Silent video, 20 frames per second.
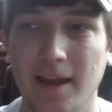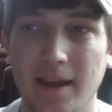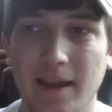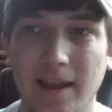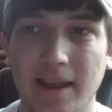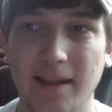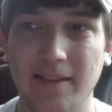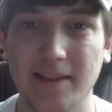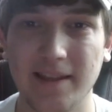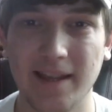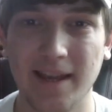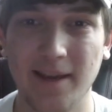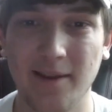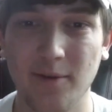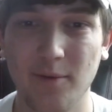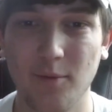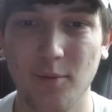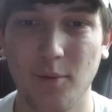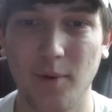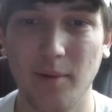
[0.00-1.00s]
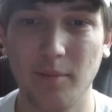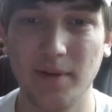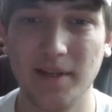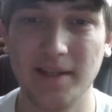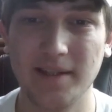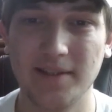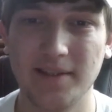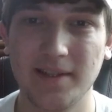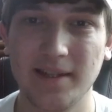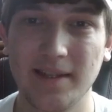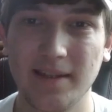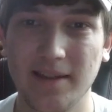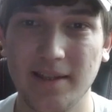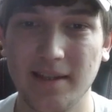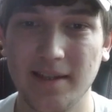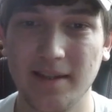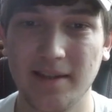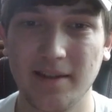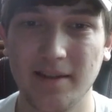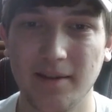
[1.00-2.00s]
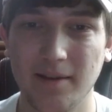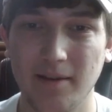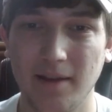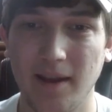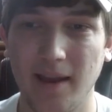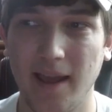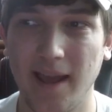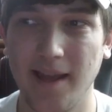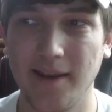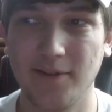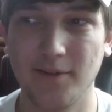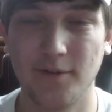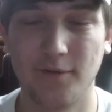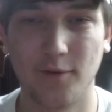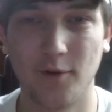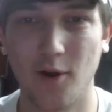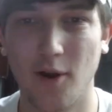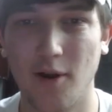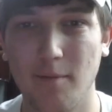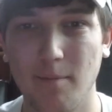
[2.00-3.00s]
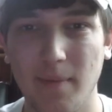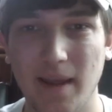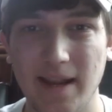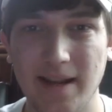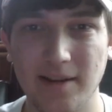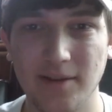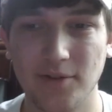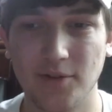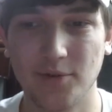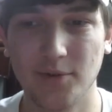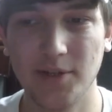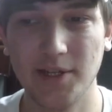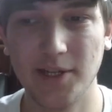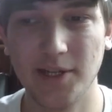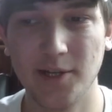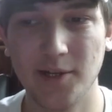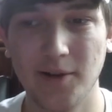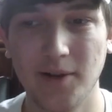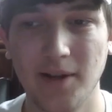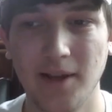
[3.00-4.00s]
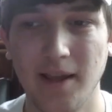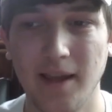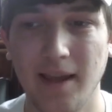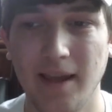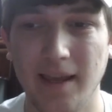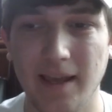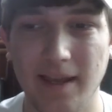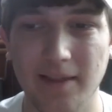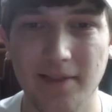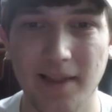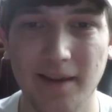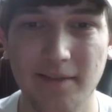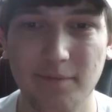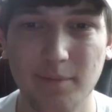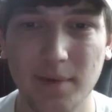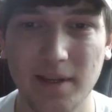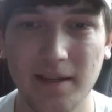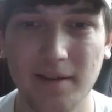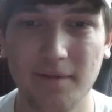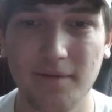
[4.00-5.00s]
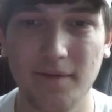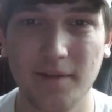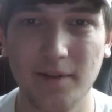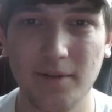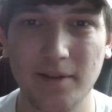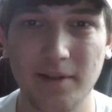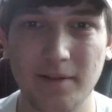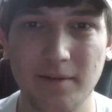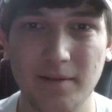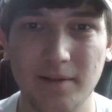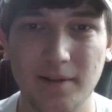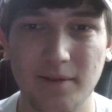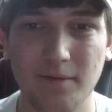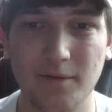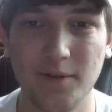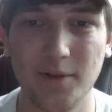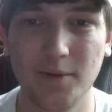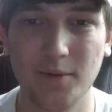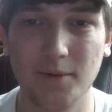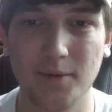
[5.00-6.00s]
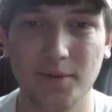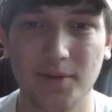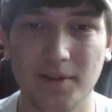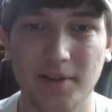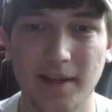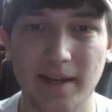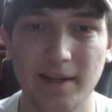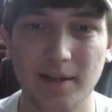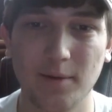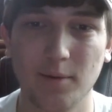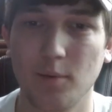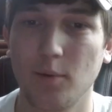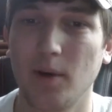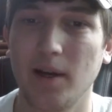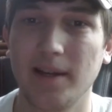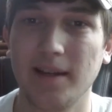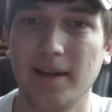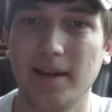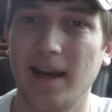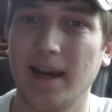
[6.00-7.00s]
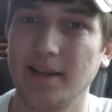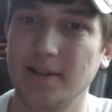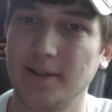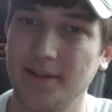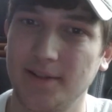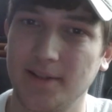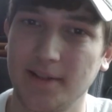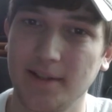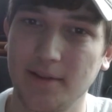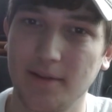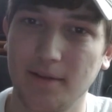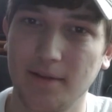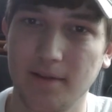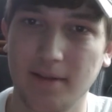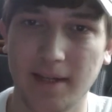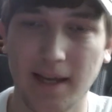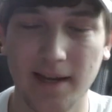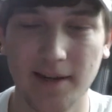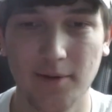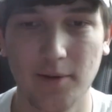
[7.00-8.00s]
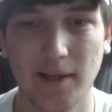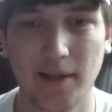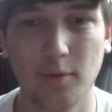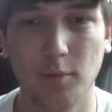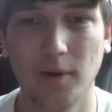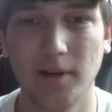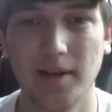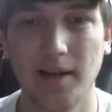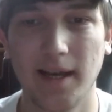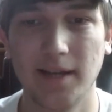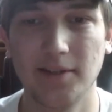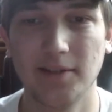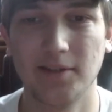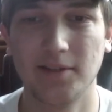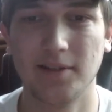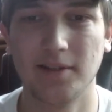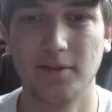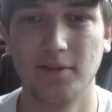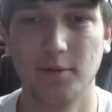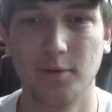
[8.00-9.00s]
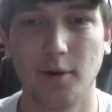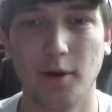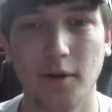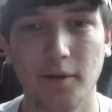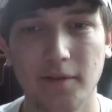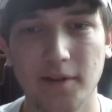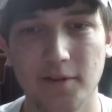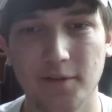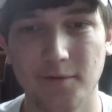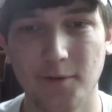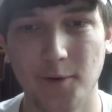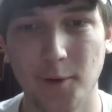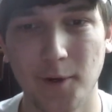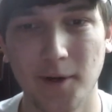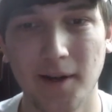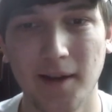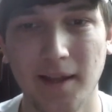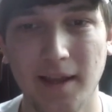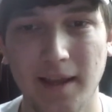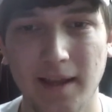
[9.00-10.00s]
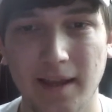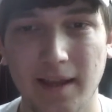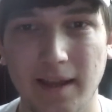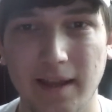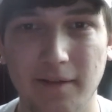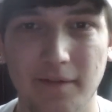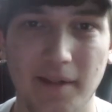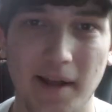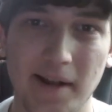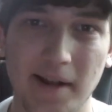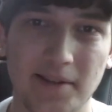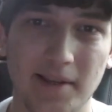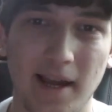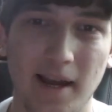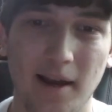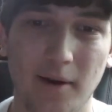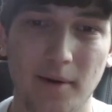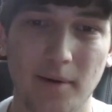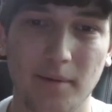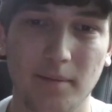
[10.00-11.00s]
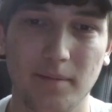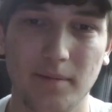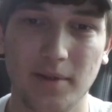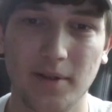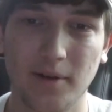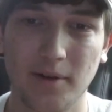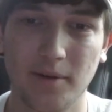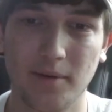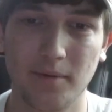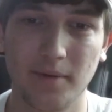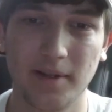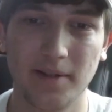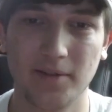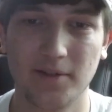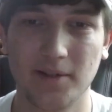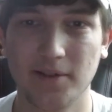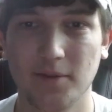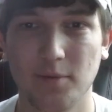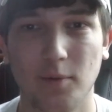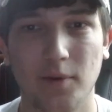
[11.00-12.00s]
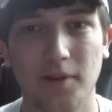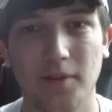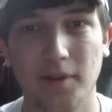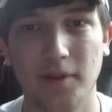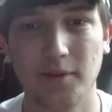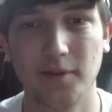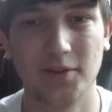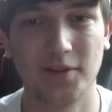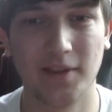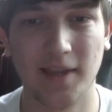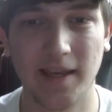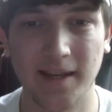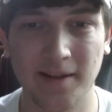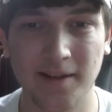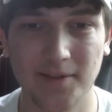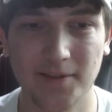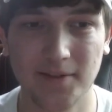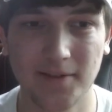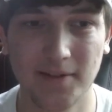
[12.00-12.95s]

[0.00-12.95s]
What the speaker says: in the end, when we see the end for our main trio, it left me feeling confused. Like, what did I just sit through all this for? If that's how, it's just one of those things.